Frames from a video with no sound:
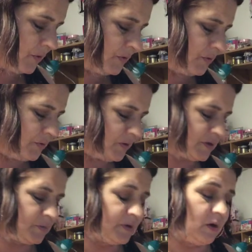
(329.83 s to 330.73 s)
Ooh,
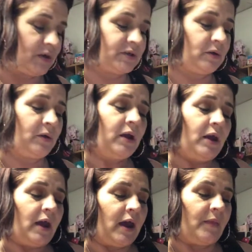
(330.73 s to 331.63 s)
this one also.
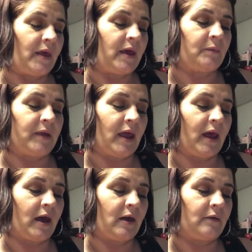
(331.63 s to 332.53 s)
And then we
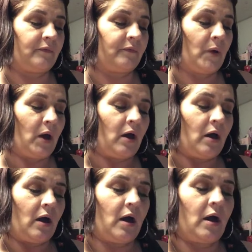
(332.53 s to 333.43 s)
have
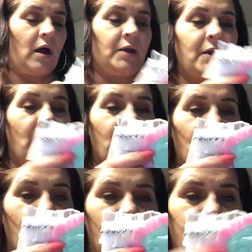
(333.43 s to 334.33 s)

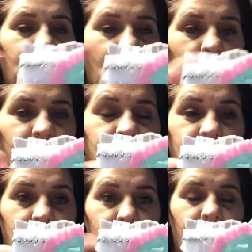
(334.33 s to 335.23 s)
another one on the
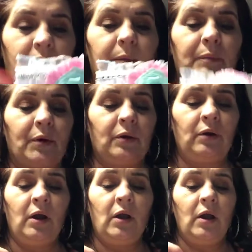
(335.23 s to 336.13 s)
same paper.
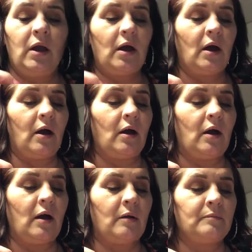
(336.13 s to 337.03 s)

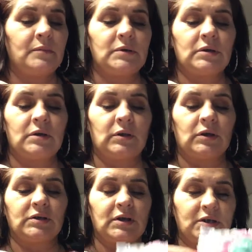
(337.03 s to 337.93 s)
Um,
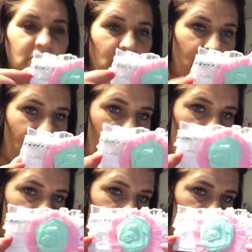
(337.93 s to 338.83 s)
looks like some
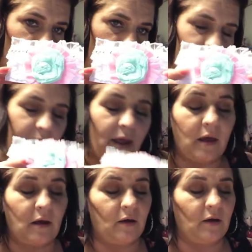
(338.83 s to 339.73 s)
white
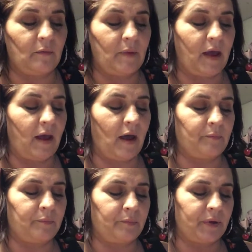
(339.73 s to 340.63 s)
um,
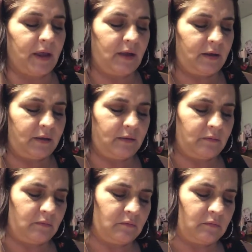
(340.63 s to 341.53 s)
applique,
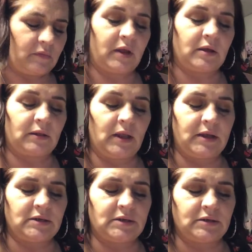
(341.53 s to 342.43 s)
like
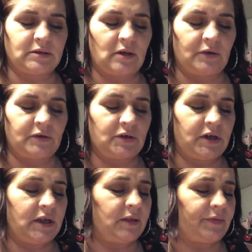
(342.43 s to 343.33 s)
lace
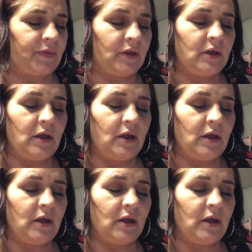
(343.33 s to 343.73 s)
underneath.